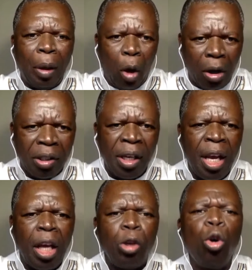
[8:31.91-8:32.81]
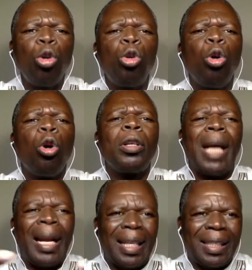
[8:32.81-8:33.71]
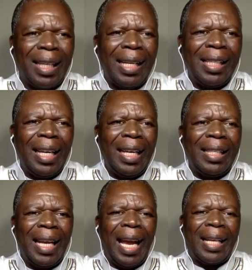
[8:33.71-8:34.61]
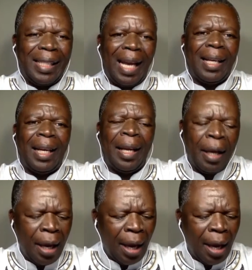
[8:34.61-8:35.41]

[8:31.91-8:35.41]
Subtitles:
because you do not understand it exactly.